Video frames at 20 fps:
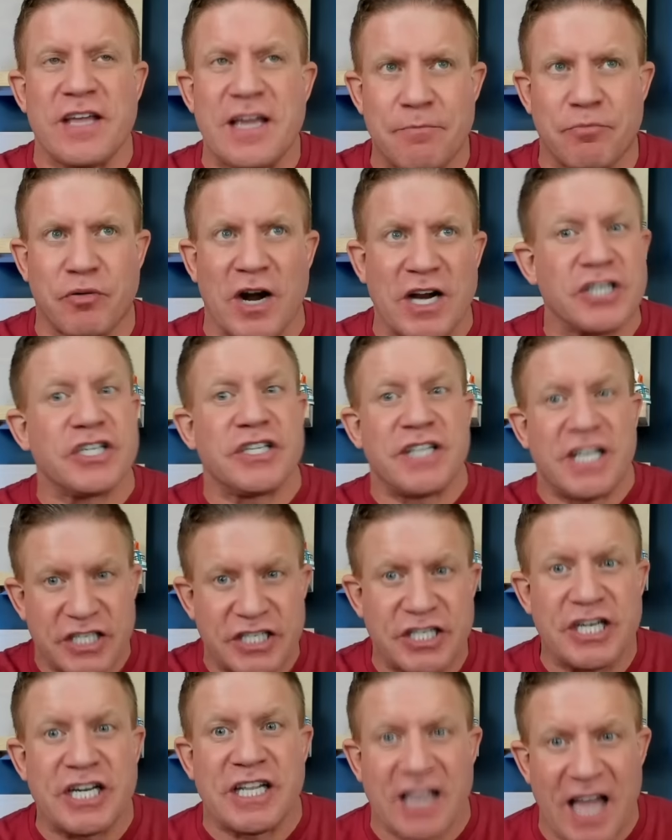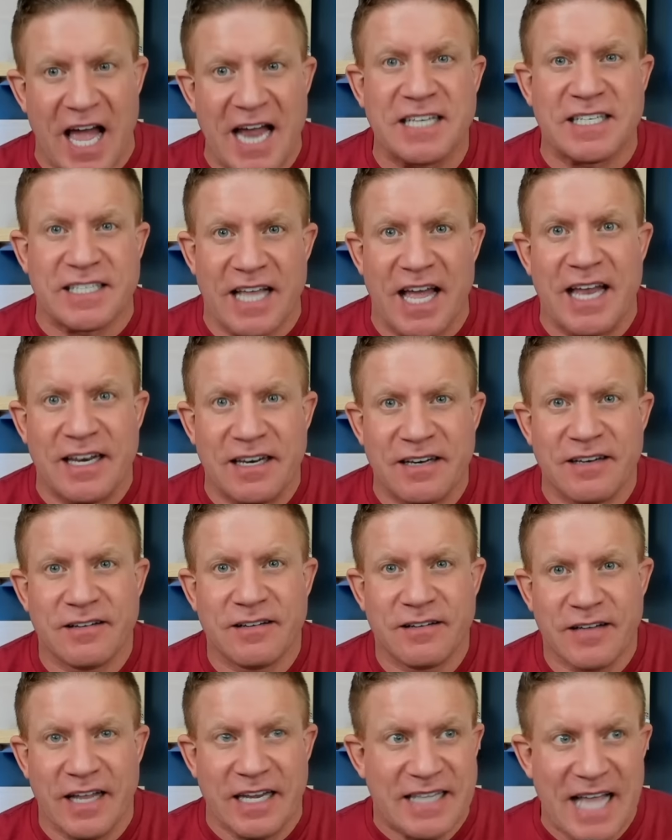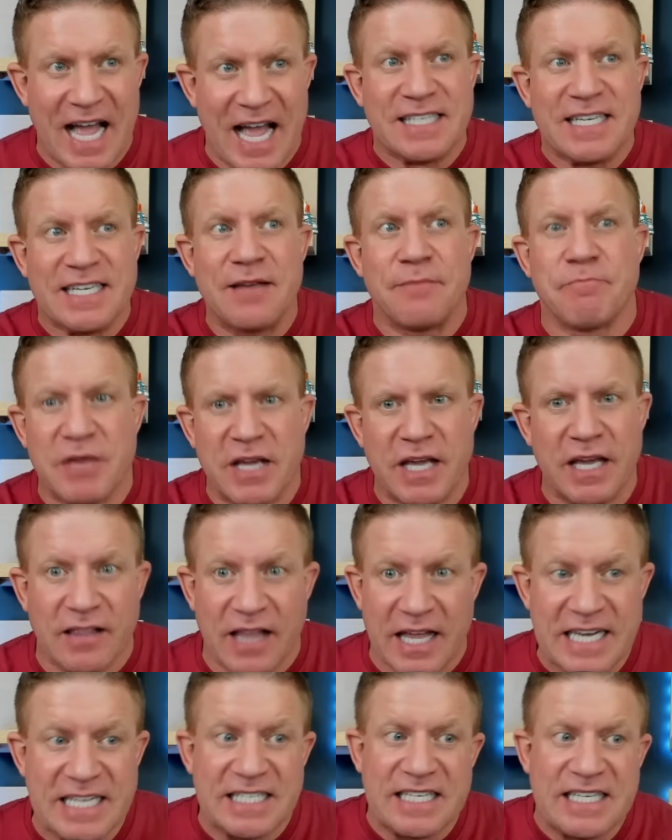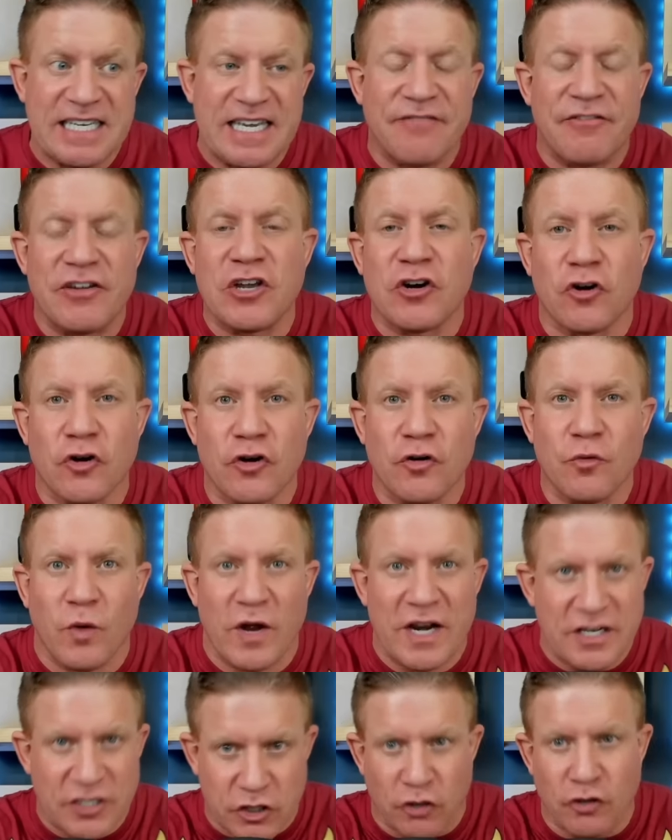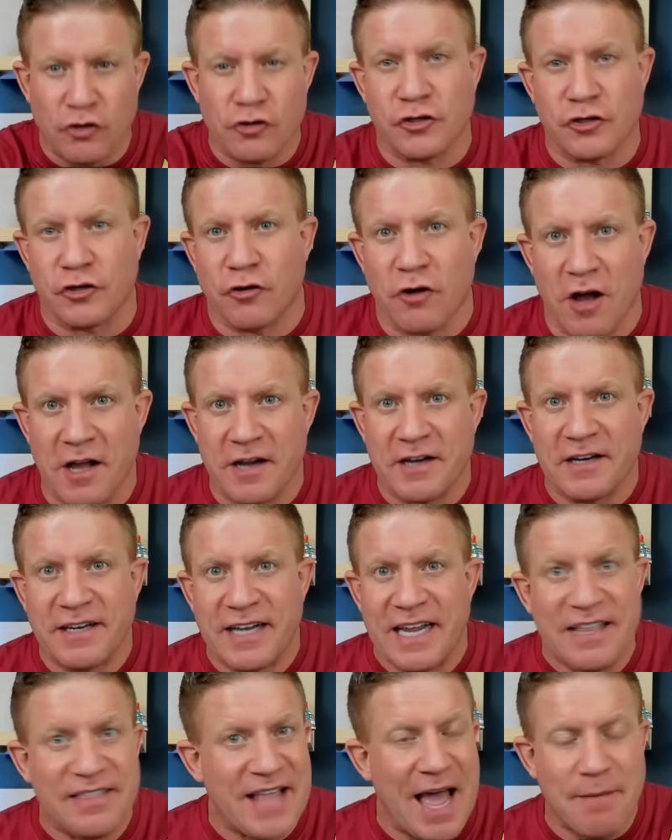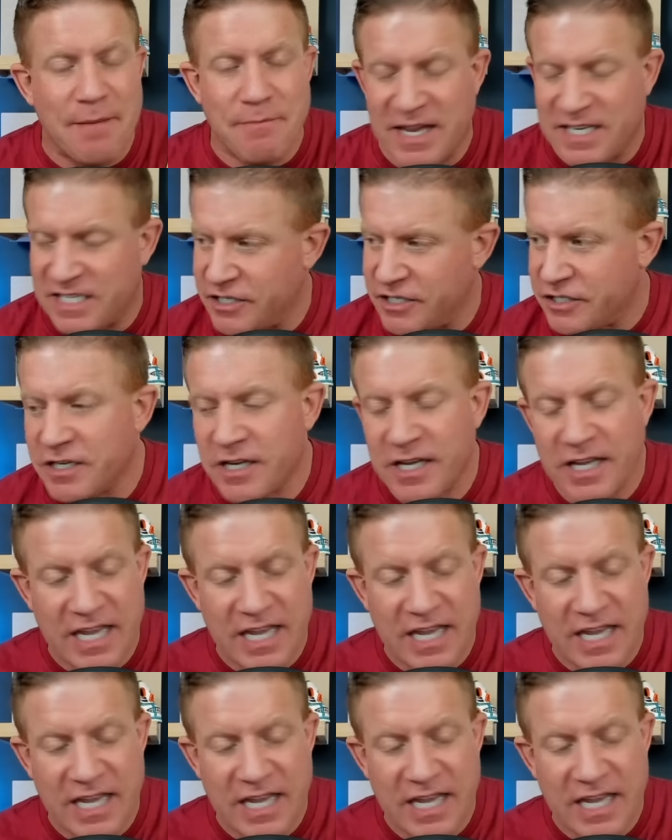impression that she likes that. Like that's him being he's giving her what turns her on in that message.